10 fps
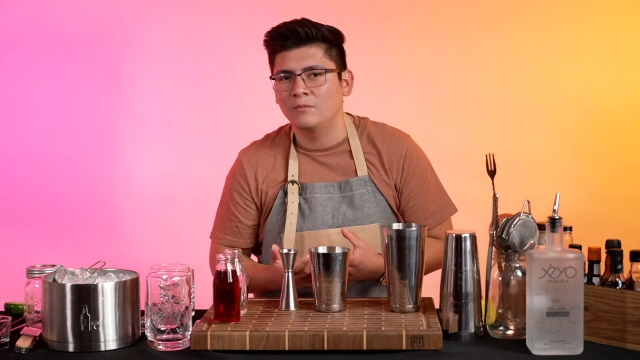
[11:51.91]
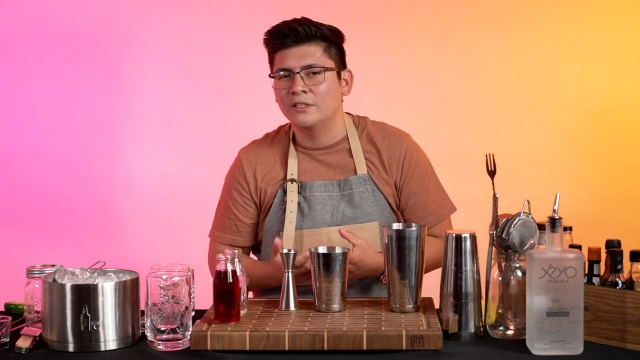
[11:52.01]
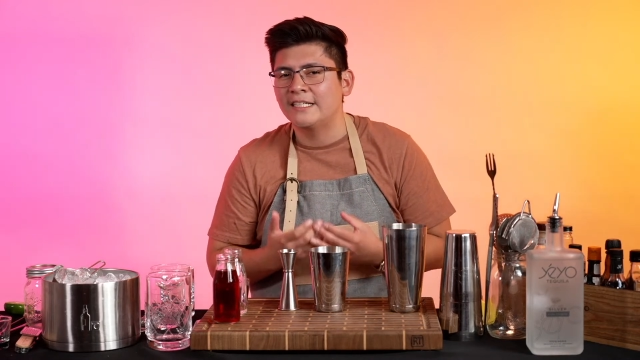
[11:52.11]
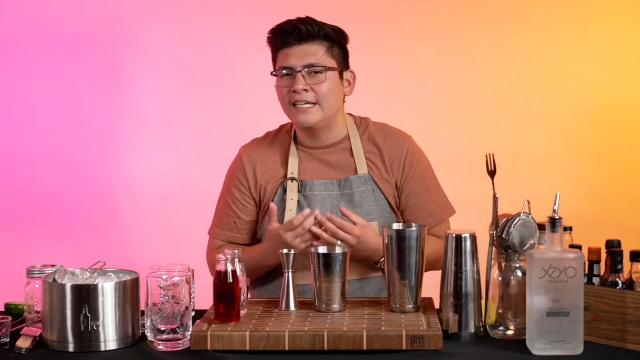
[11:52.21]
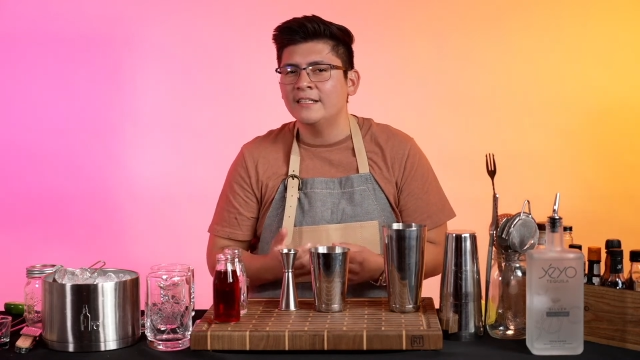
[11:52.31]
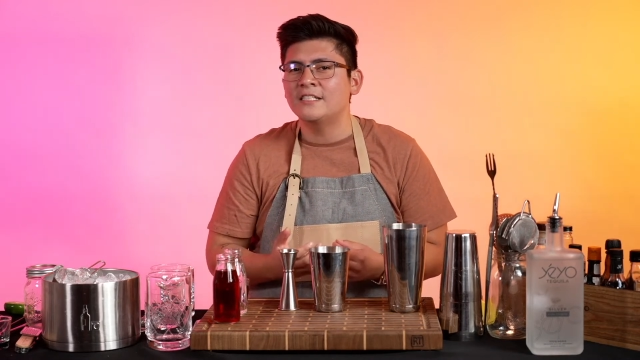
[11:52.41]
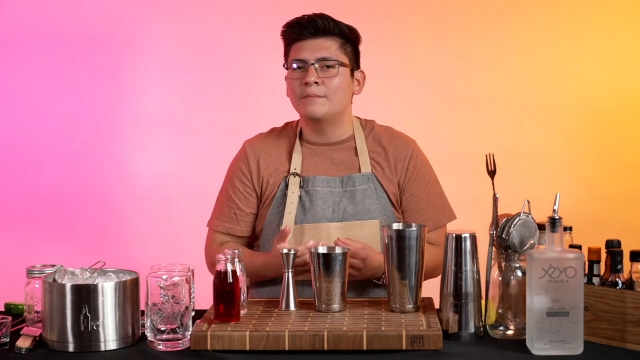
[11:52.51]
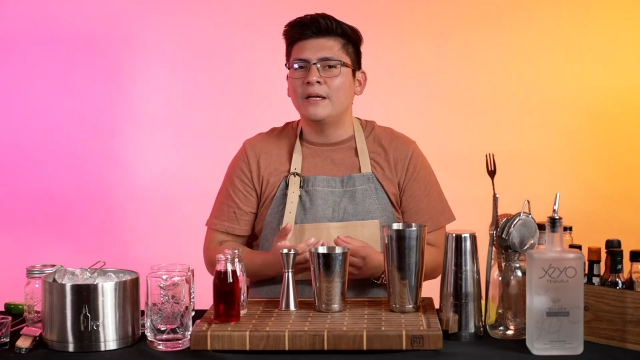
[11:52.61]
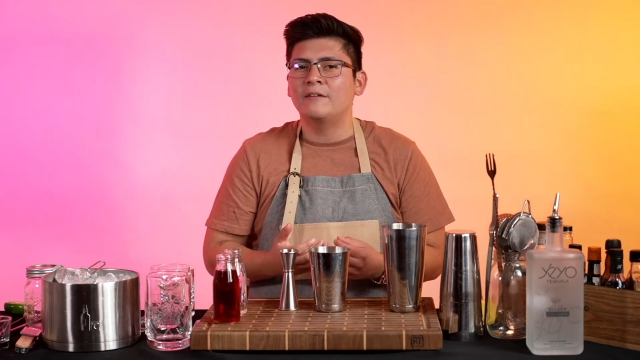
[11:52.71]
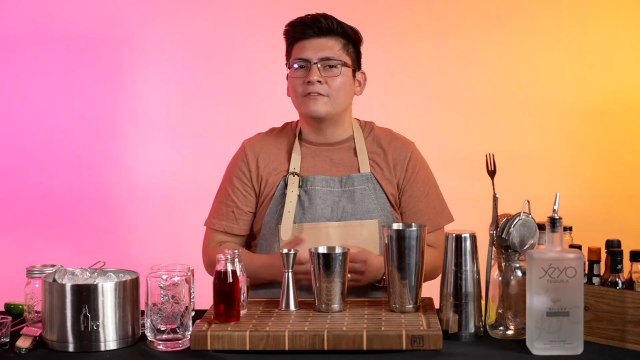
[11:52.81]
Well, tequila is
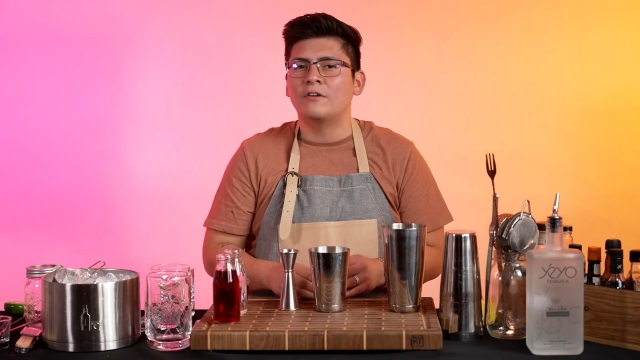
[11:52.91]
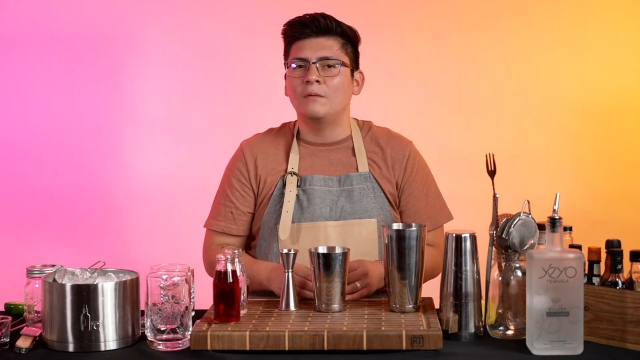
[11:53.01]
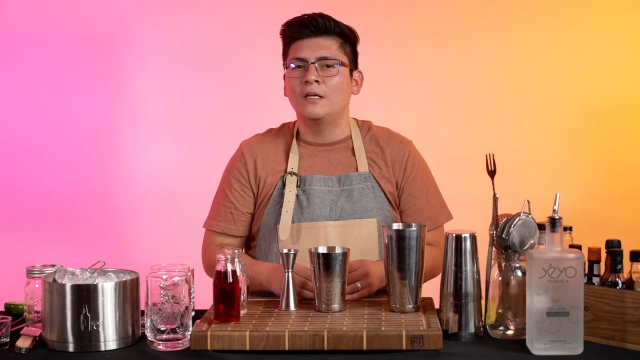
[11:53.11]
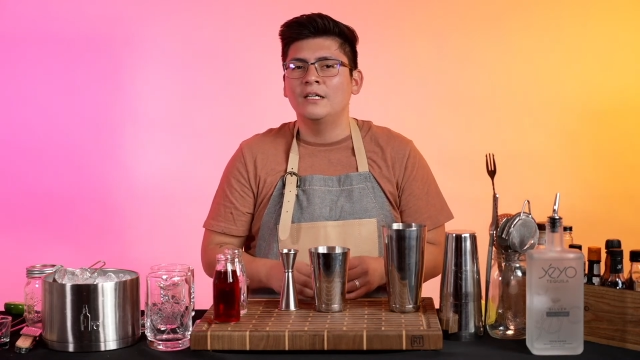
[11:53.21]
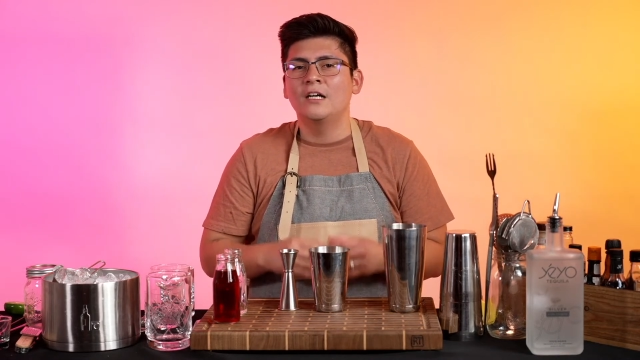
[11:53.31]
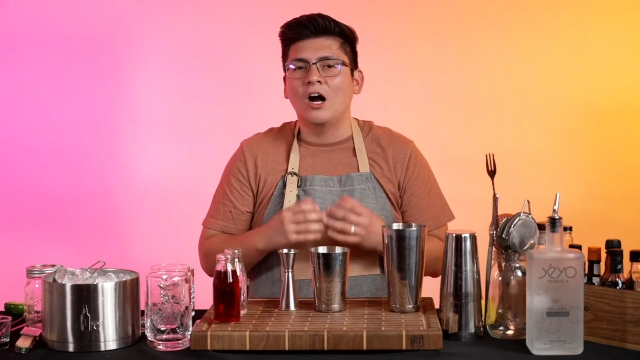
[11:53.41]
made from